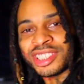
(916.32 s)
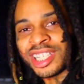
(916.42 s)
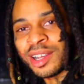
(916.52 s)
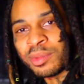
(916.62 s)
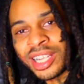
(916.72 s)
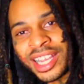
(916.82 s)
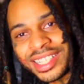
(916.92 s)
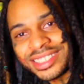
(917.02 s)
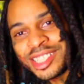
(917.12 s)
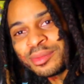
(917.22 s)
shop. I
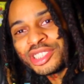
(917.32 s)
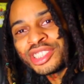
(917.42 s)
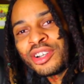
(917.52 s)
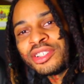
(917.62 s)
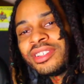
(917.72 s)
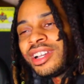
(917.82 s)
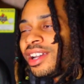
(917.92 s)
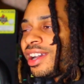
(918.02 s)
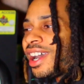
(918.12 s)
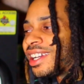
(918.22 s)
got something to show you."
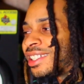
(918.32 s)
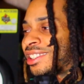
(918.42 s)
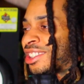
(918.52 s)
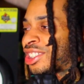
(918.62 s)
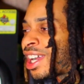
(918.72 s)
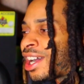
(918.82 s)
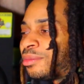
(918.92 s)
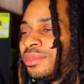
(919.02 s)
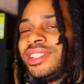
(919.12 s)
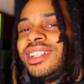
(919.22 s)
I get to the
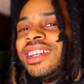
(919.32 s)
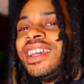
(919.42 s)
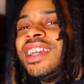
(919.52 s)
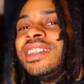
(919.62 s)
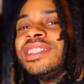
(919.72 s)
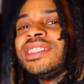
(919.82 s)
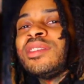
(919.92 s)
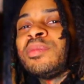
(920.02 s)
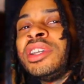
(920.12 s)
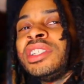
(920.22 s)
shop, and it's
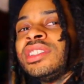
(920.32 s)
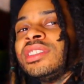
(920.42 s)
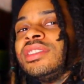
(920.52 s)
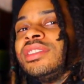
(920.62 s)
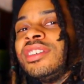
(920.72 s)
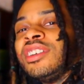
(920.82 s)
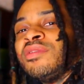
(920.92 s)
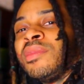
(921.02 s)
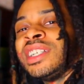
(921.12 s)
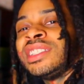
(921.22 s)
a picture
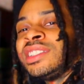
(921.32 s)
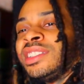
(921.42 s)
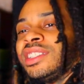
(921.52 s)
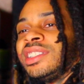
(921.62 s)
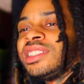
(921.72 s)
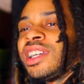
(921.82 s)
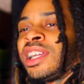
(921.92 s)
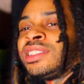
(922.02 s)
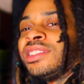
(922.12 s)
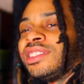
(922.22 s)
of my son.
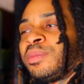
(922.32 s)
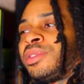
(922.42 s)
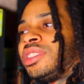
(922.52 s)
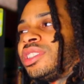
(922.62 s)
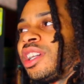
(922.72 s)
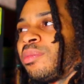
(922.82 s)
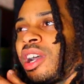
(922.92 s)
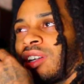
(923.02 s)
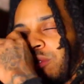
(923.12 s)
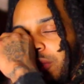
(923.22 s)
I took the picture at
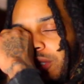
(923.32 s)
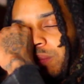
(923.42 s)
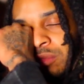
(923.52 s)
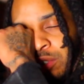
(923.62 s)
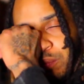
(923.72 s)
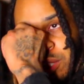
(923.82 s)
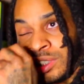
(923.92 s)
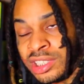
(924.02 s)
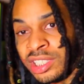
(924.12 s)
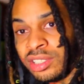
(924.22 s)
my crib of my
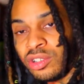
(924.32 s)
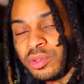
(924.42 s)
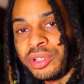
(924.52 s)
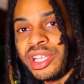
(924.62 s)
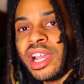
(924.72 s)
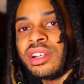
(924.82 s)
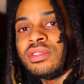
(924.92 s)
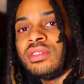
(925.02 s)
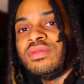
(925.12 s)
son on the piano,